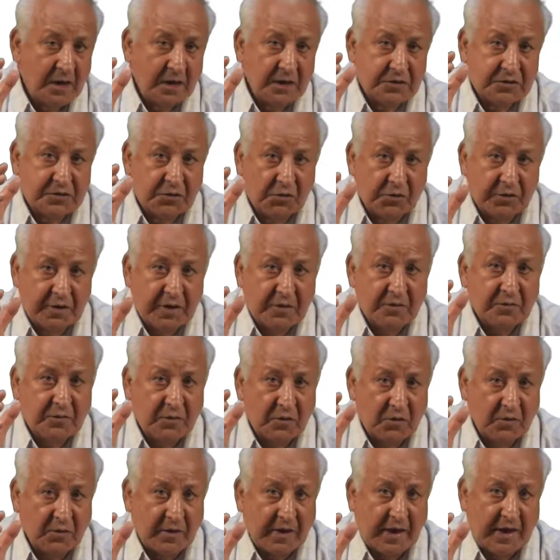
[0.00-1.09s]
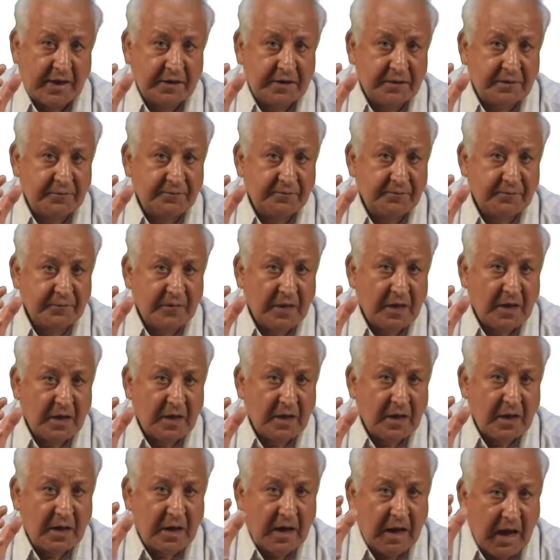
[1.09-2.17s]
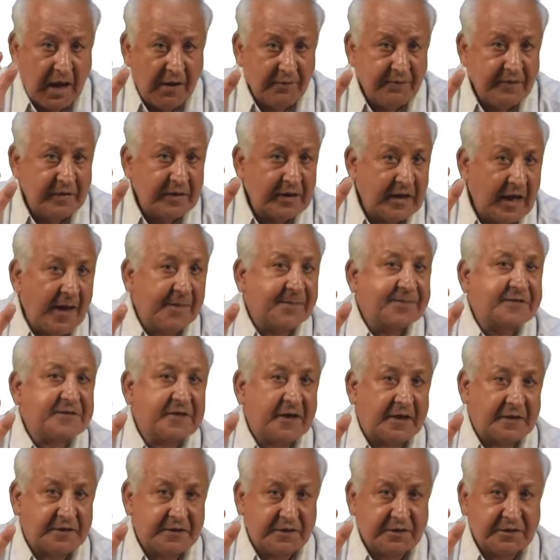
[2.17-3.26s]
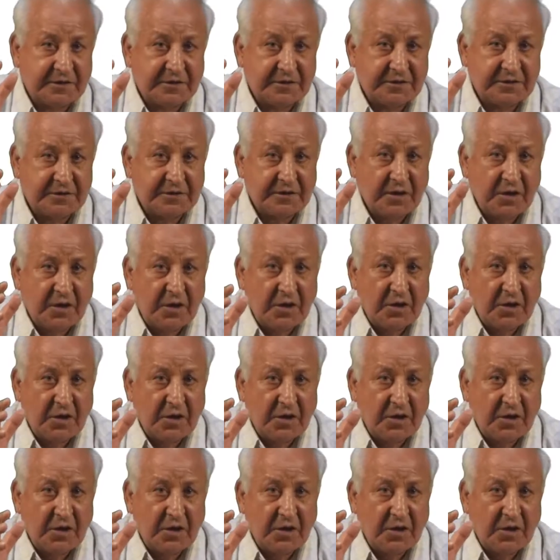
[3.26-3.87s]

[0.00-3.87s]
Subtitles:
Sodium chloride having F centers